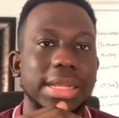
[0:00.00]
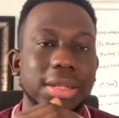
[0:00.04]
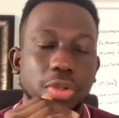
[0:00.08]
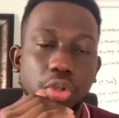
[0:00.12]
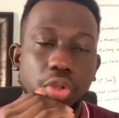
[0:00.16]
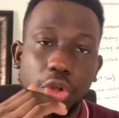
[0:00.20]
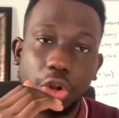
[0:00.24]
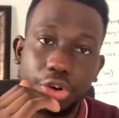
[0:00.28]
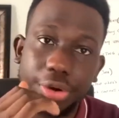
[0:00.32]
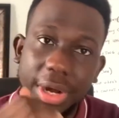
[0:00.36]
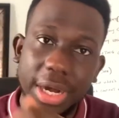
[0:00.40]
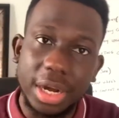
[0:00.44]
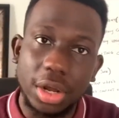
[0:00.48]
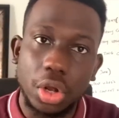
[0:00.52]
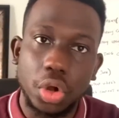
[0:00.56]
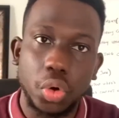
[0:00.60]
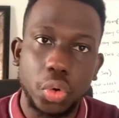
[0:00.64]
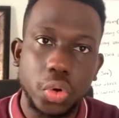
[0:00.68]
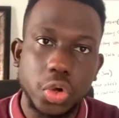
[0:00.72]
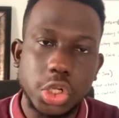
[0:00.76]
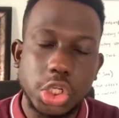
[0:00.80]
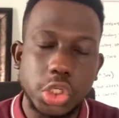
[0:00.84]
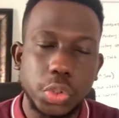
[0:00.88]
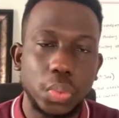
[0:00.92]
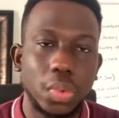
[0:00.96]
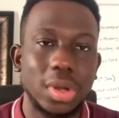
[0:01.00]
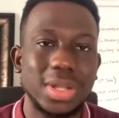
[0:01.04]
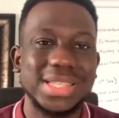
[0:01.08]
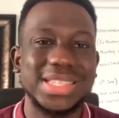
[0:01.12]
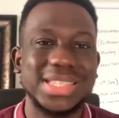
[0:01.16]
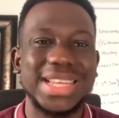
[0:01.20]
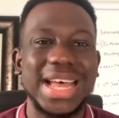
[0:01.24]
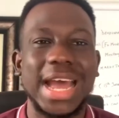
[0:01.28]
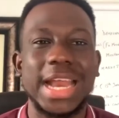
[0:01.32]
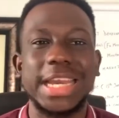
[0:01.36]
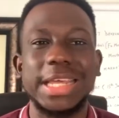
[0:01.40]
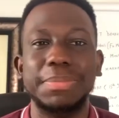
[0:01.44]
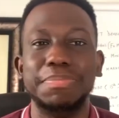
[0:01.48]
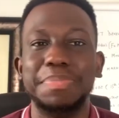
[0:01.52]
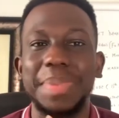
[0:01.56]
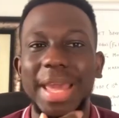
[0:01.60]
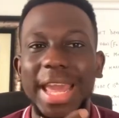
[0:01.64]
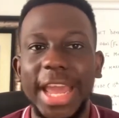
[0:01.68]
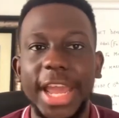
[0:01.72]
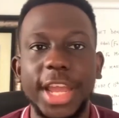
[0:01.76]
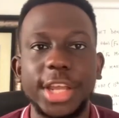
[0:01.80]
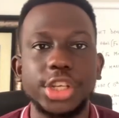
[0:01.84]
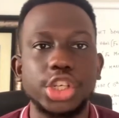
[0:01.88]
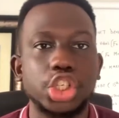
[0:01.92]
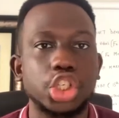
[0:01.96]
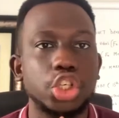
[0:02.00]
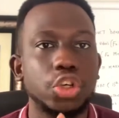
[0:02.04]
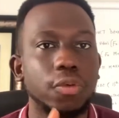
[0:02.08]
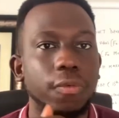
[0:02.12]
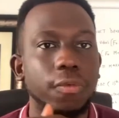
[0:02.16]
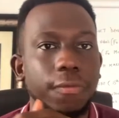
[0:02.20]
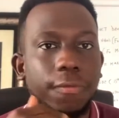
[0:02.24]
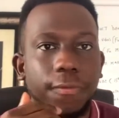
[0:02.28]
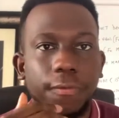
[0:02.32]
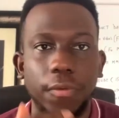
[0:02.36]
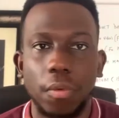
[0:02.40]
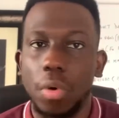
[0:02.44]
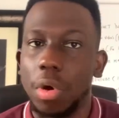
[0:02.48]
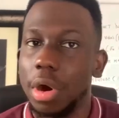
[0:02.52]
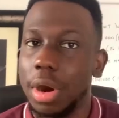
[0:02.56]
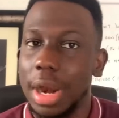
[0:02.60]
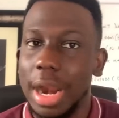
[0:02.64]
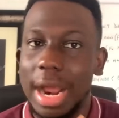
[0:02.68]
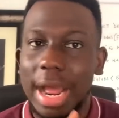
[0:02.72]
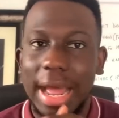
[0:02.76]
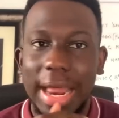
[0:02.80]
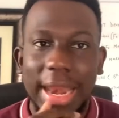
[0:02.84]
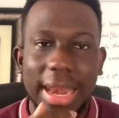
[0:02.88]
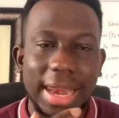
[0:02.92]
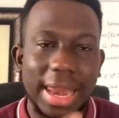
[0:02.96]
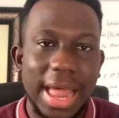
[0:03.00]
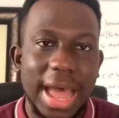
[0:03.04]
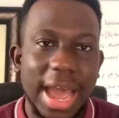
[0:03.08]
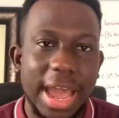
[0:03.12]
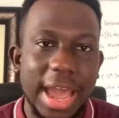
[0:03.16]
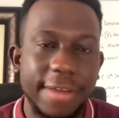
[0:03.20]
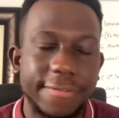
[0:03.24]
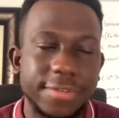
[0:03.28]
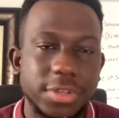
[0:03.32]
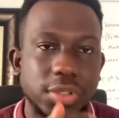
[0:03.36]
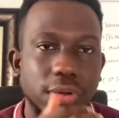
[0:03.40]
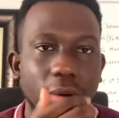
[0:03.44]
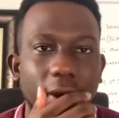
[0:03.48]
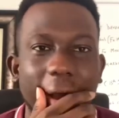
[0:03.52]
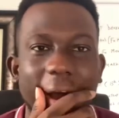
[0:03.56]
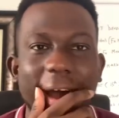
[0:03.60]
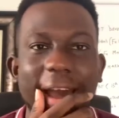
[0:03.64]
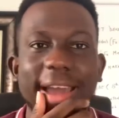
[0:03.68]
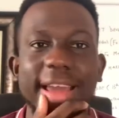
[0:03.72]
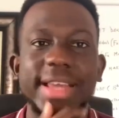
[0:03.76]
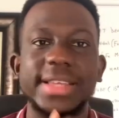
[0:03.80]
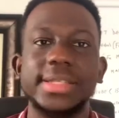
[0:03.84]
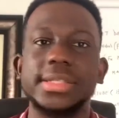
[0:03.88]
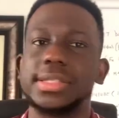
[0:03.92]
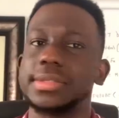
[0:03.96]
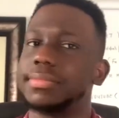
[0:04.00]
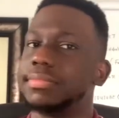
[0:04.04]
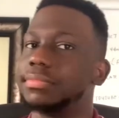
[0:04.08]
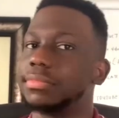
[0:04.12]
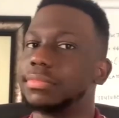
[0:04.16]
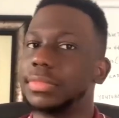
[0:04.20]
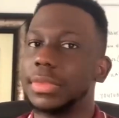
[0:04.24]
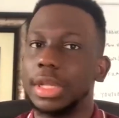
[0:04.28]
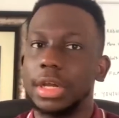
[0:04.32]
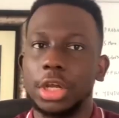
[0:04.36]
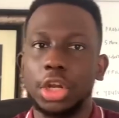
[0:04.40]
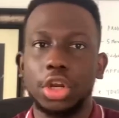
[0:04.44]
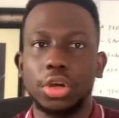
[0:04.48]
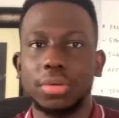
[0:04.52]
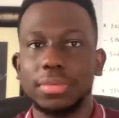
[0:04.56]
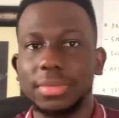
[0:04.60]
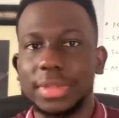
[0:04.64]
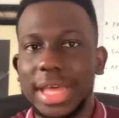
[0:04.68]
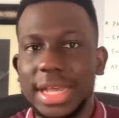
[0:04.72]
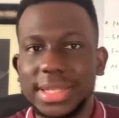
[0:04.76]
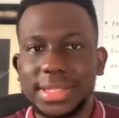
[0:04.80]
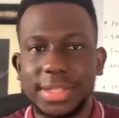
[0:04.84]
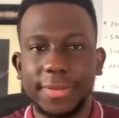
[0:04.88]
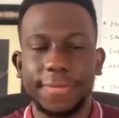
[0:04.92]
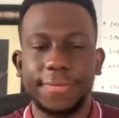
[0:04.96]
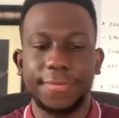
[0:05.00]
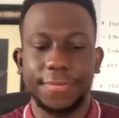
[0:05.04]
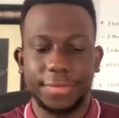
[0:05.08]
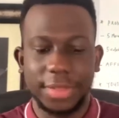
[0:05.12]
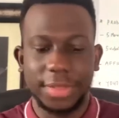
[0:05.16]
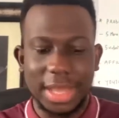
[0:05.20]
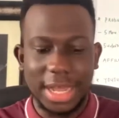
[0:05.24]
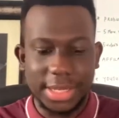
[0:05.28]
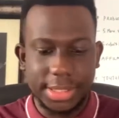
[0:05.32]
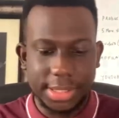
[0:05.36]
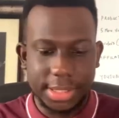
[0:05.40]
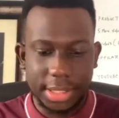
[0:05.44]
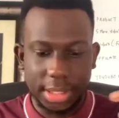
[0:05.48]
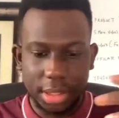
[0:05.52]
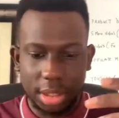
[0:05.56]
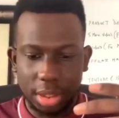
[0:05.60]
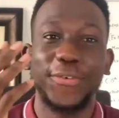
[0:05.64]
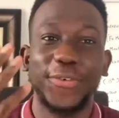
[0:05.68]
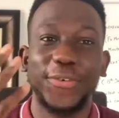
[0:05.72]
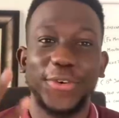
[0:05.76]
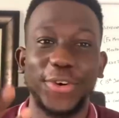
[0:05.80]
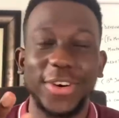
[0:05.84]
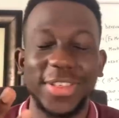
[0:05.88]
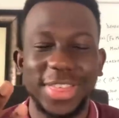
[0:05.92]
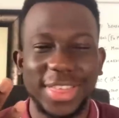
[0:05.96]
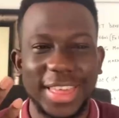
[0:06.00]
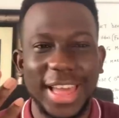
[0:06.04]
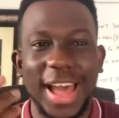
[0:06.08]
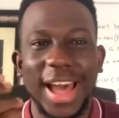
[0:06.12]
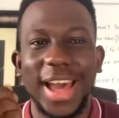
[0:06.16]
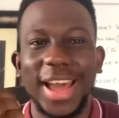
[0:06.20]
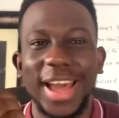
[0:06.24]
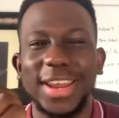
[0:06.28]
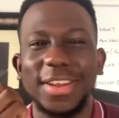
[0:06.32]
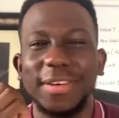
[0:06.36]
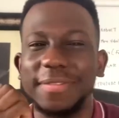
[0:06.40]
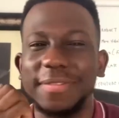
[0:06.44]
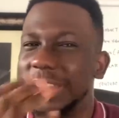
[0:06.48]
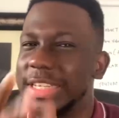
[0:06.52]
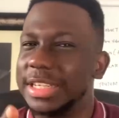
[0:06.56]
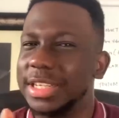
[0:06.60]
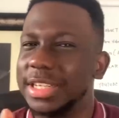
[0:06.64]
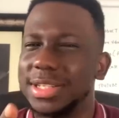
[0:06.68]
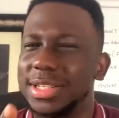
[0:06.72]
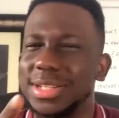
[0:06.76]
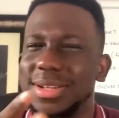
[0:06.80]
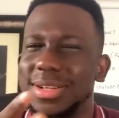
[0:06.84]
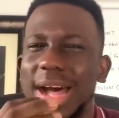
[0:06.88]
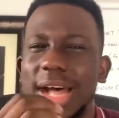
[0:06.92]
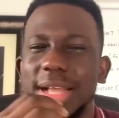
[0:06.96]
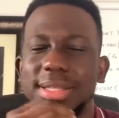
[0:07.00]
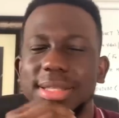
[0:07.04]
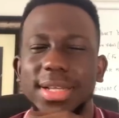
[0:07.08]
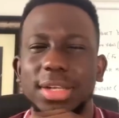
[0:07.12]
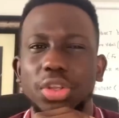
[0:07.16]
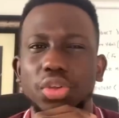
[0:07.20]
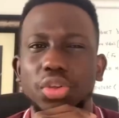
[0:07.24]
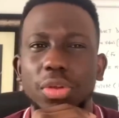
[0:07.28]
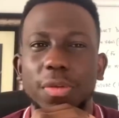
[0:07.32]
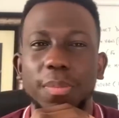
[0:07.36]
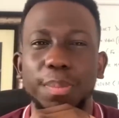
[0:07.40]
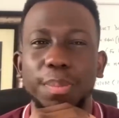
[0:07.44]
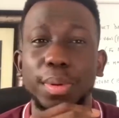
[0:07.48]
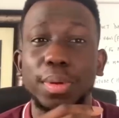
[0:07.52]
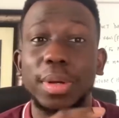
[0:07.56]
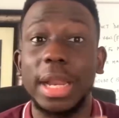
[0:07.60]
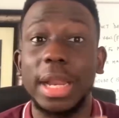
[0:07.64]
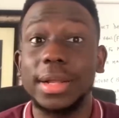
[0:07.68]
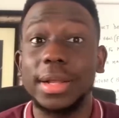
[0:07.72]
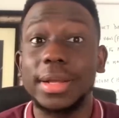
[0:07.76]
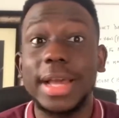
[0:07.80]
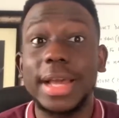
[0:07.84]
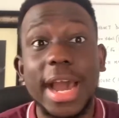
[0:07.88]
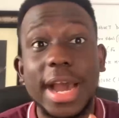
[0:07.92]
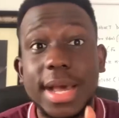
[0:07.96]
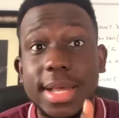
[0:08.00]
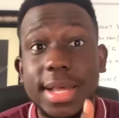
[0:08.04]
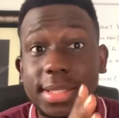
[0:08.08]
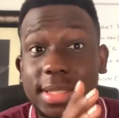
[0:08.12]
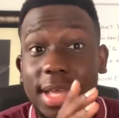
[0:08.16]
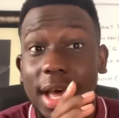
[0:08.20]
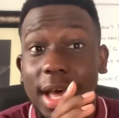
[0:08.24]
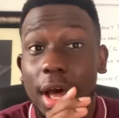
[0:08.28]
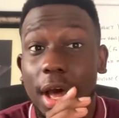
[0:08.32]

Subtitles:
You create a course once and it pays you for life. So guys, you know, that's the fourth kind of digital asset you can build. And guys,